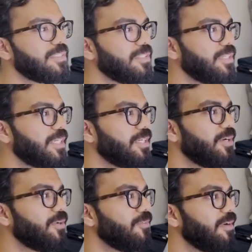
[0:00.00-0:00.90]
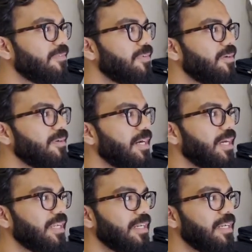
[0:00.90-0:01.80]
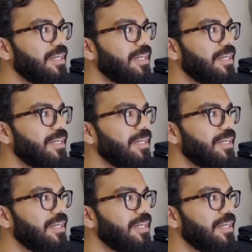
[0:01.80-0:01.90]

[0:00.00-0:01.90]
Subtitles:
so you can go to Webflow and